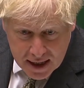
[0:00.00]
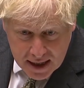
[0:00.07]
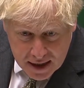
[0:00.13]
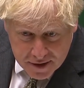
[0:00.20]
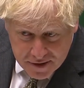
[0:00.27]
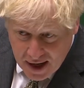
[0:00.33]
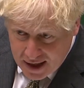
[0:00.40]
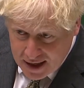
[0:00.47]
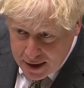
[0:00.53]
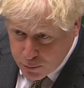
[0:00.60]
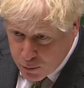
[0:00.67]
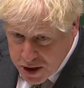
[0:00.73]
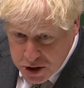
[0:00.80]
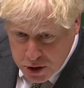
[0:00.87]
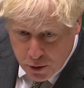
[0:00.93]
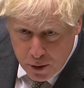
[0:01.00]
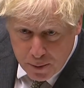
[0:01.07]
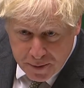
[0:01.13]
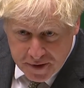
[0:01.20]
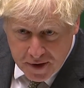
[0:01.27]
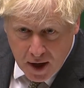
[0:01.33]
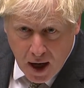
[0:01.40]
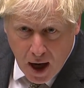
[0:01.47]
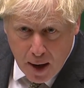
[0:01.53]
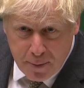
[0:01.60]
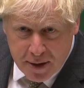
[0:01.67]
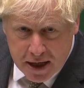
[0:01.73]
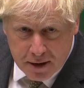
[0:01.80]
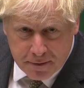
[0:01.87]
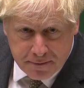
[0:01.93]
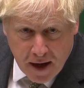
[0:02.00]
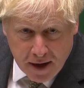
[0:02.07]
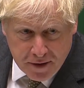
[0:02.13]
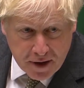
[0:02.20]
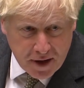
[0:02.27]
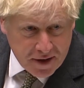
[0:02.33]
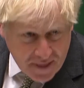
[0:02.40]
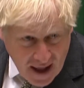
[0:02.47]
exactly which groups are being infected.